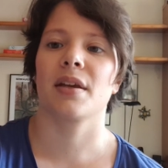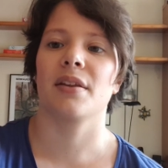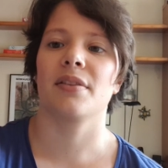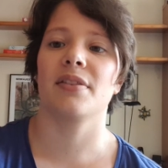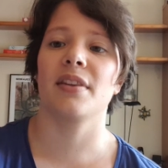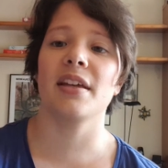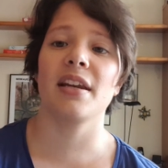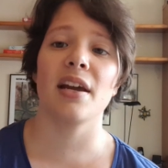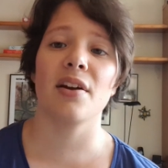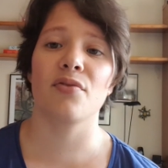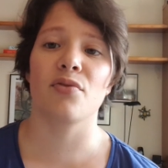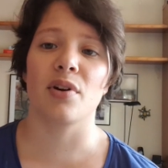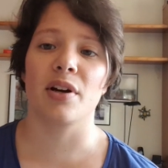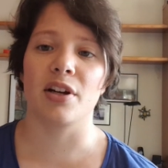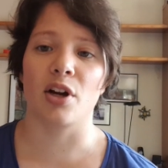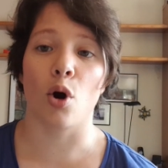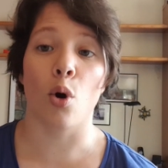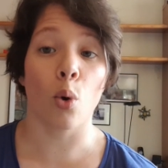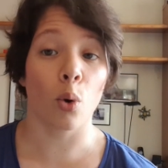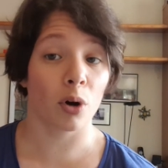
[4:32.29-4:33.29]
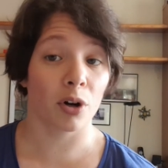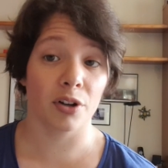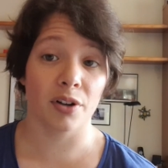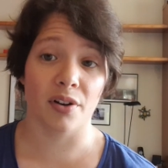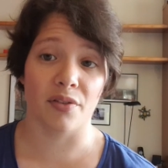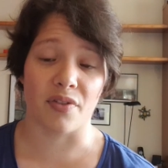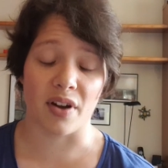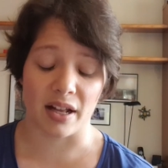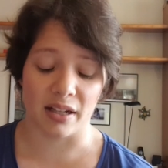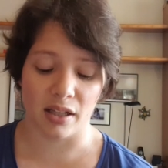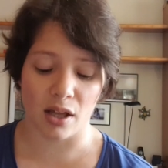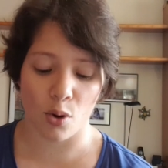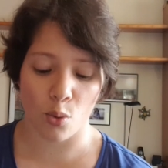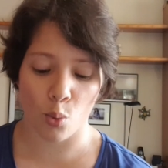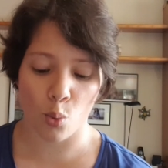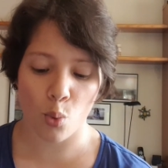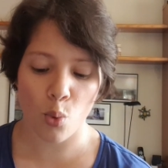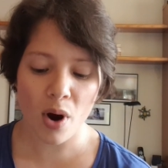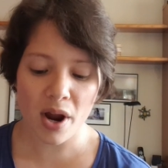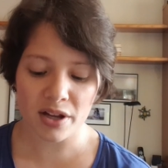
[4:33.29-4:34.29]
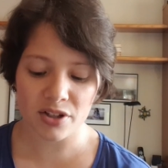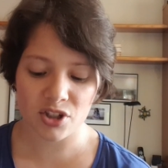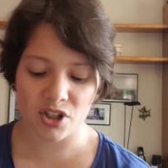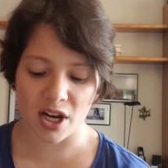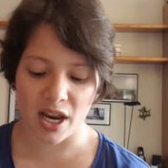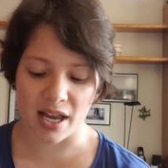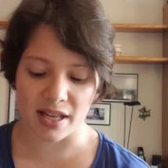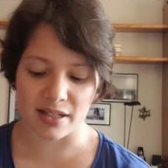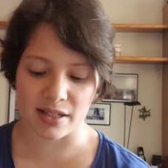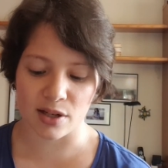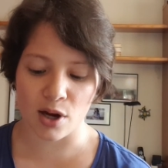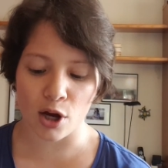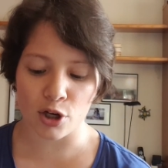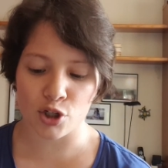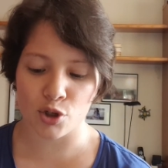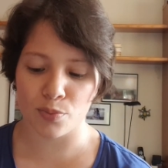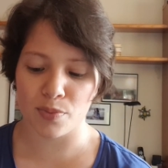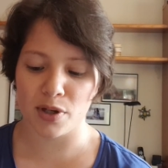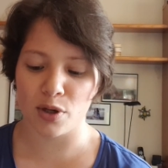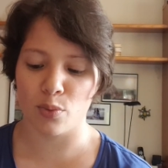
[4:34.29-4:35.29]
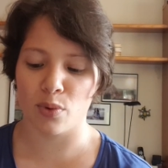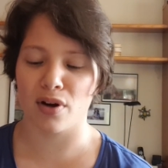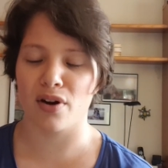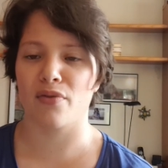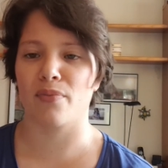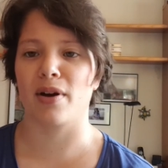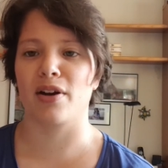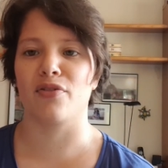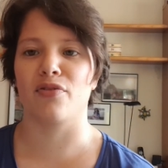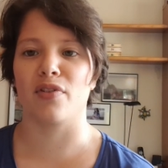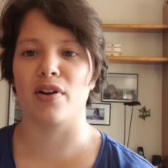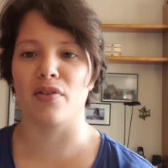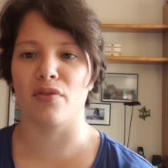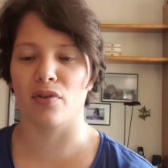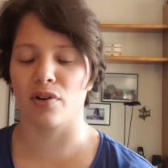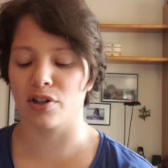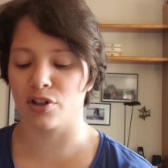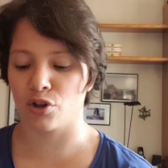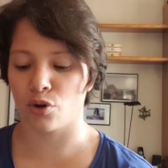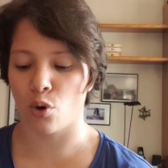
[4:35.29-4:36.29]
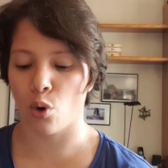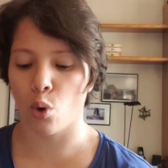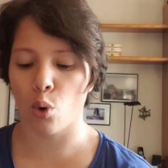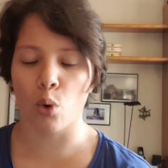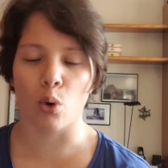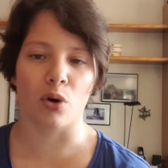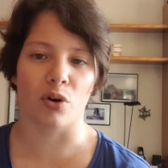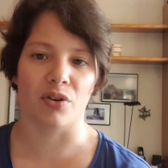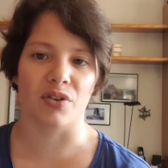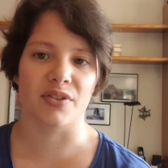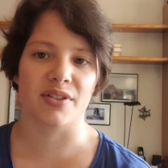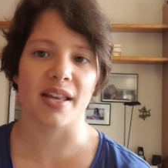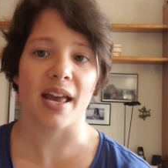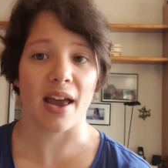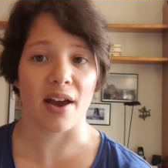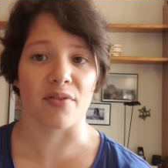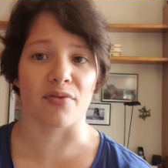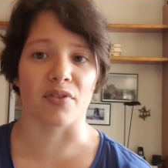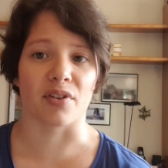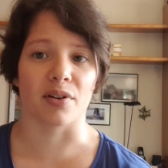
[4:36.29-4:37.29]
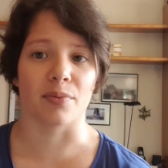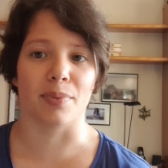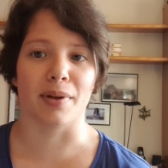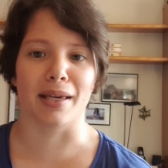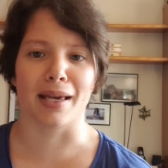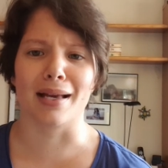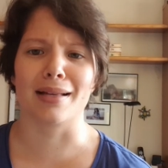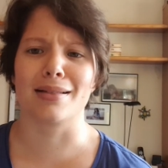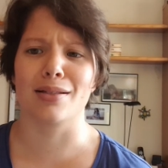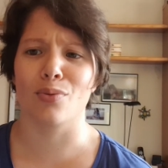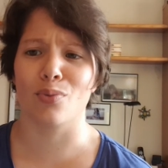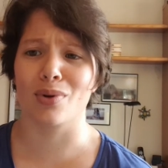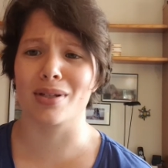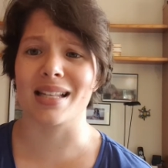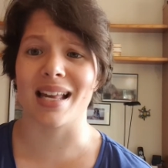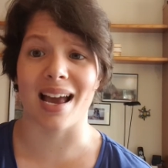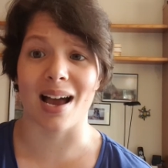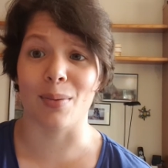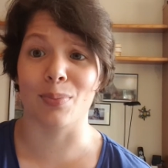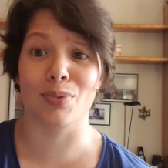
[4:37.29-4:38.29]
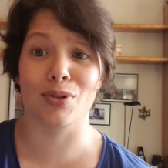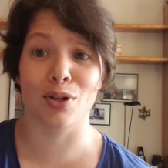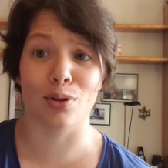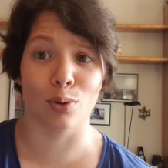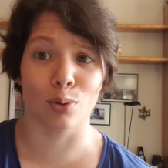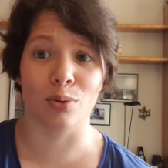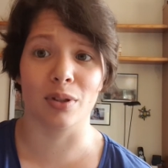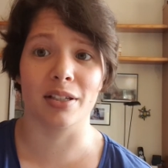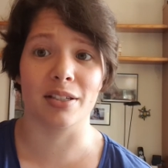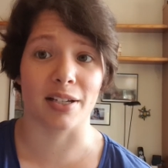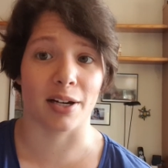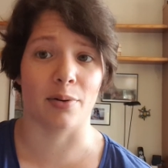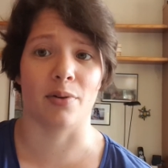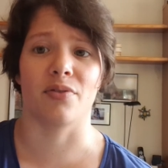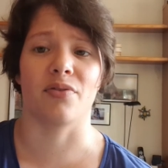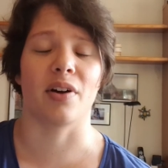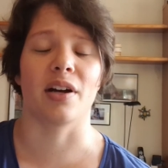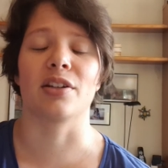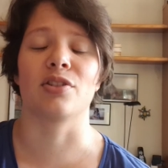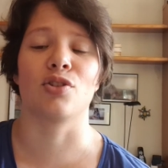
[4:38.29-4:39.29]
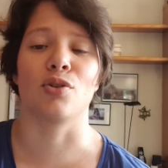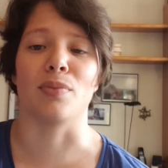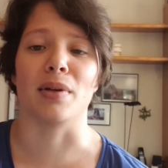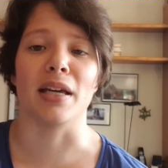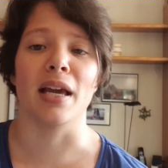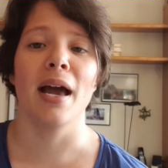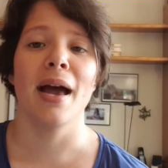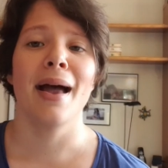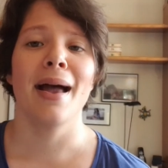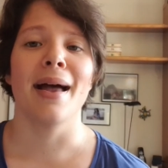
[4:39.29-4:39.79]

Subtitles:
Then I've read a horror novella, which has got to be one of my favorite horrors ever because it was absolutely terrifying to me.